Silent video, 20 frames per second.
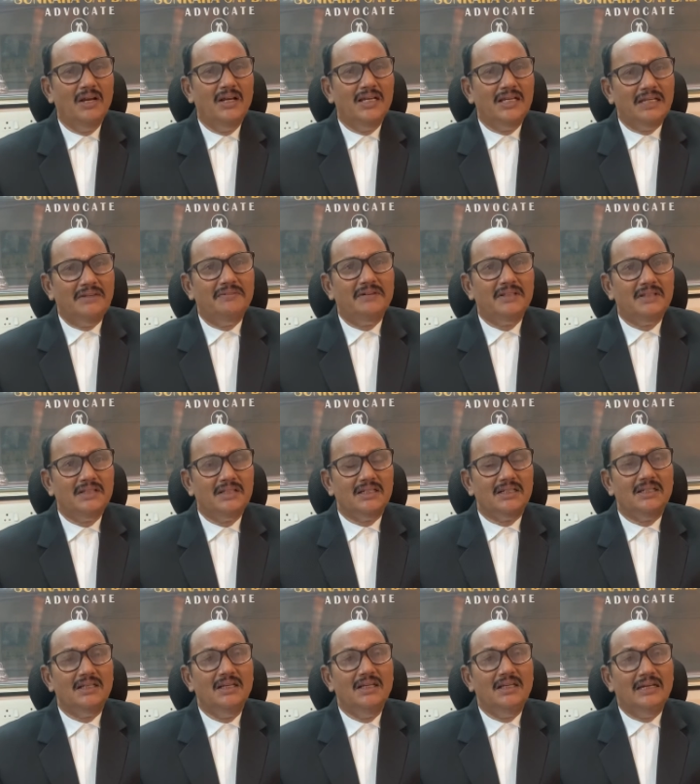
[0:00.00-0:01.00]
Even
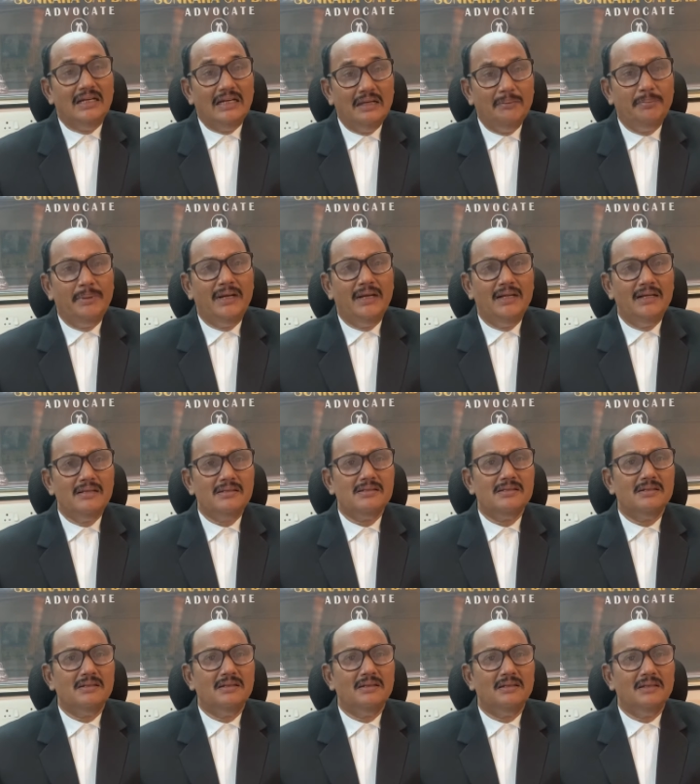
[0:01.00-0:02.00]
the independence
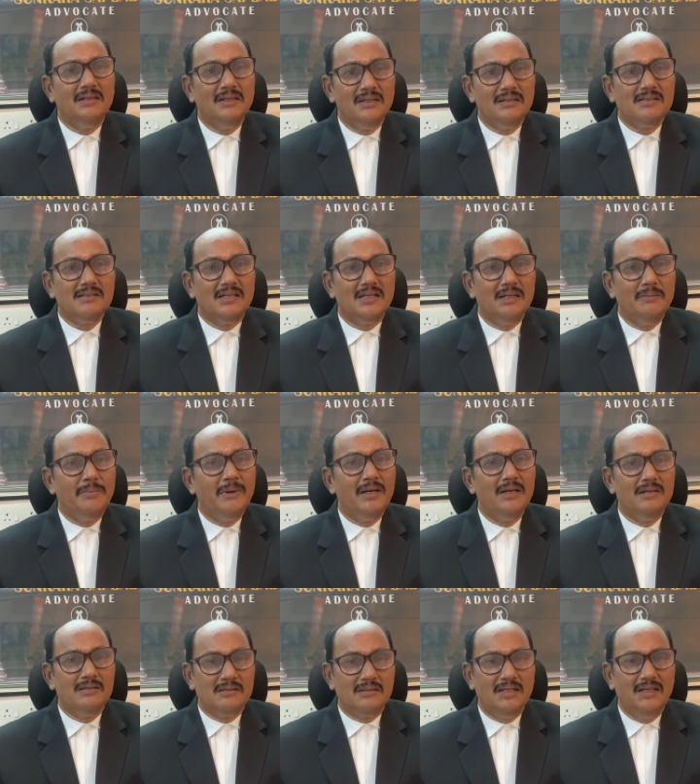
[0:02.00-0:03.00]
uh, years,
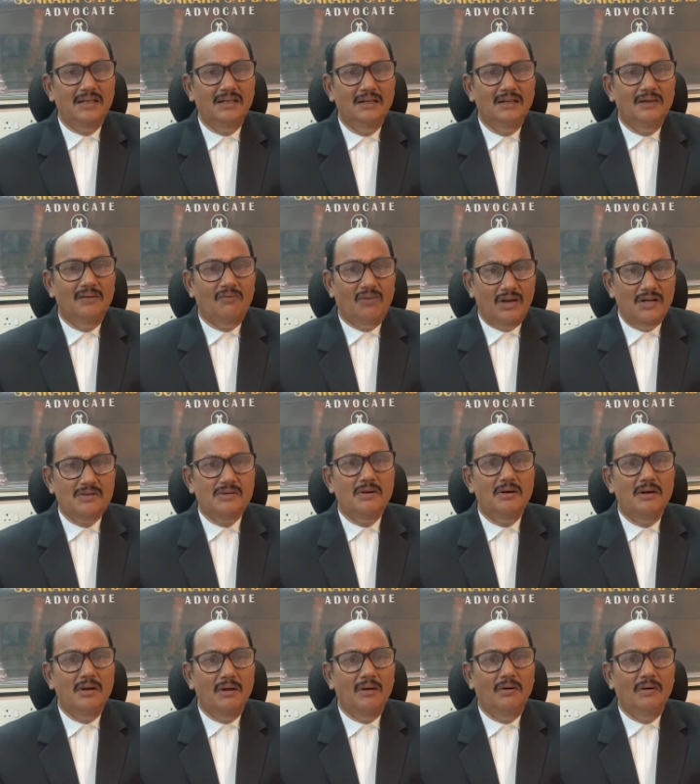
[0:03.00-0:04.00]
independence day, one
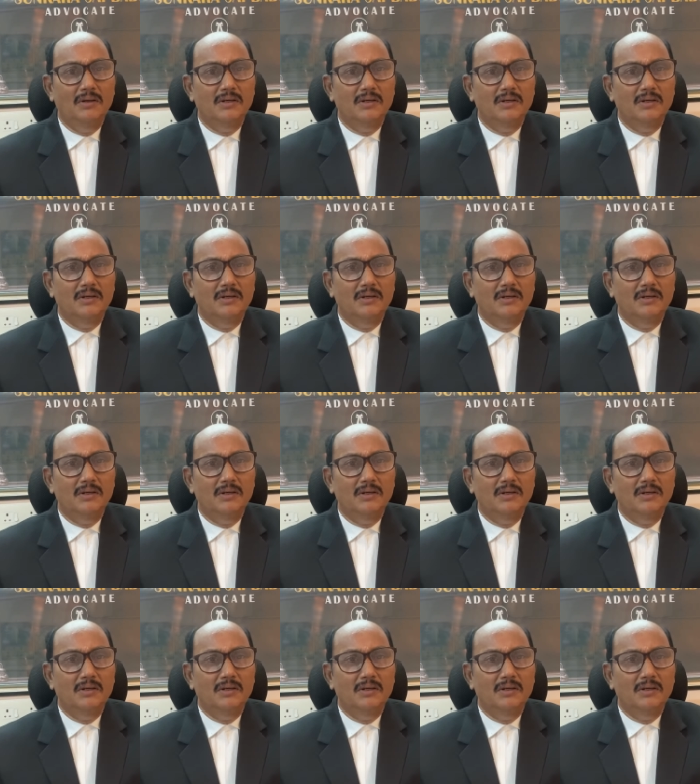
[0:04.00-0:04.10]
should know.